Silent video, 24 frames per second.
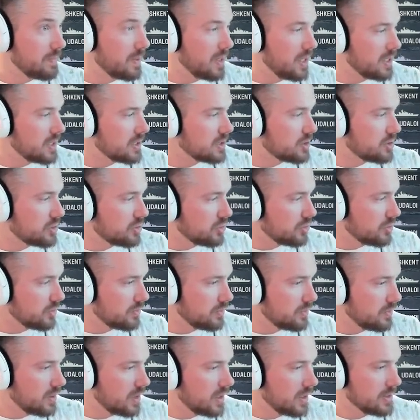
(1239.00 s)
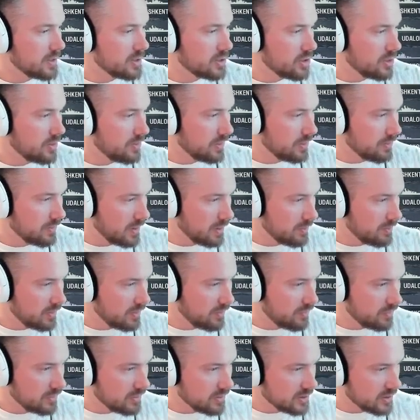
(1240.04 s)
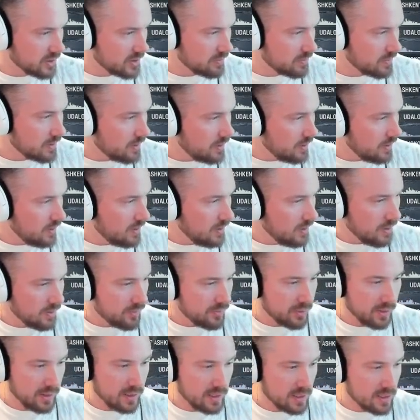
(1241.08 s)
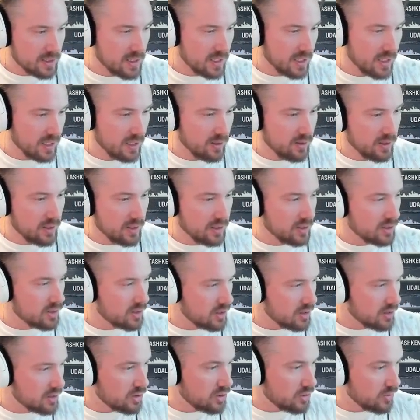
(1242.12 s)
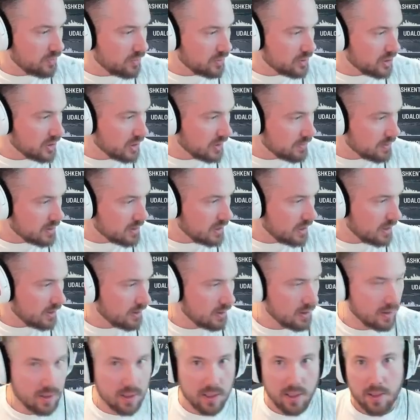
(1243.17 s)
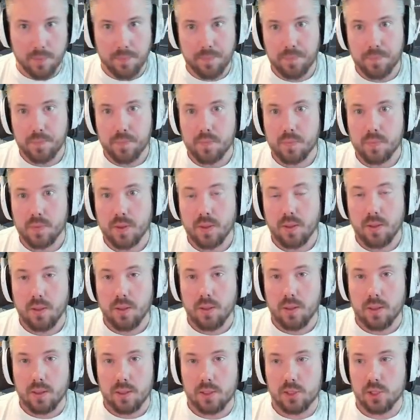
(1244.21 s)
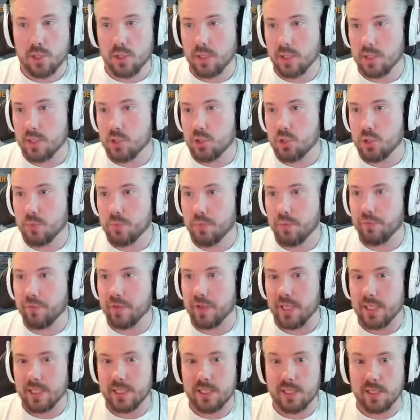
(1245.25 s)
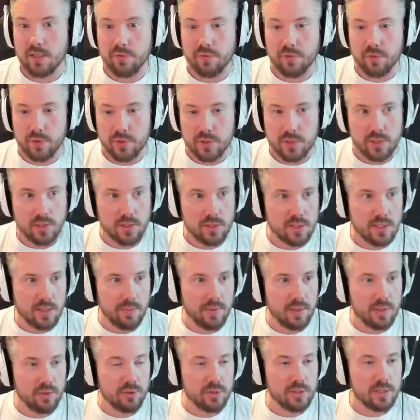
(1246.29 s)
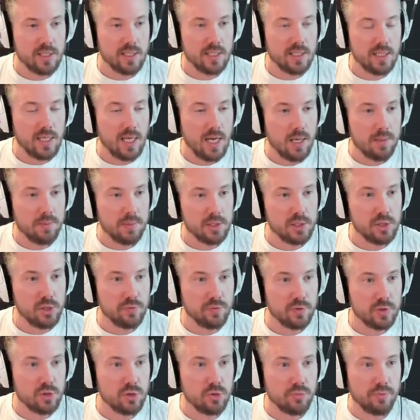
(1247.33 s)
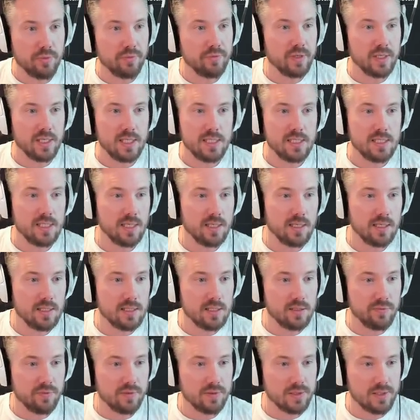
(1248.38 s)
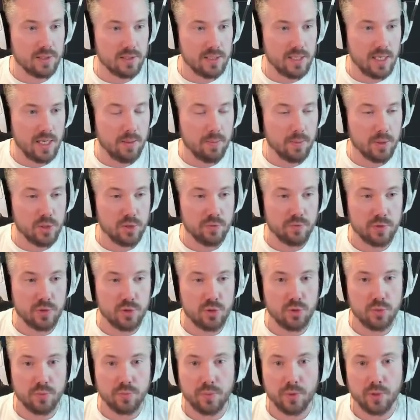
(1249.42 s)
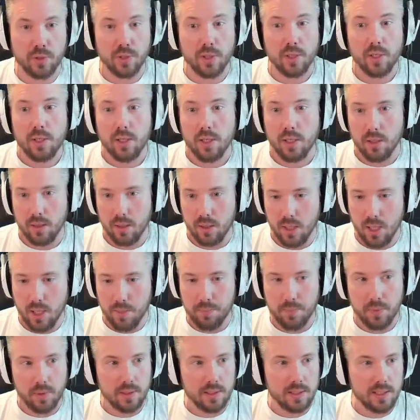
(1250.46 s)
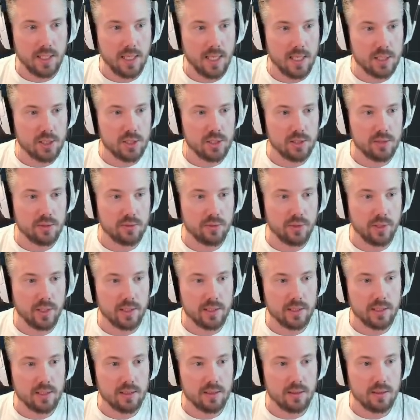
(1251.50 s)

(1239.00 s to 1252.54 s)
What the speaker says: I assume. I assume it might be a free ship. Right, let's take a look at the super ships then. Let's look at the Super Venezia first, because I'm interested in how much of a Super Venezia it is versus how much of a Super Napoli they actually created.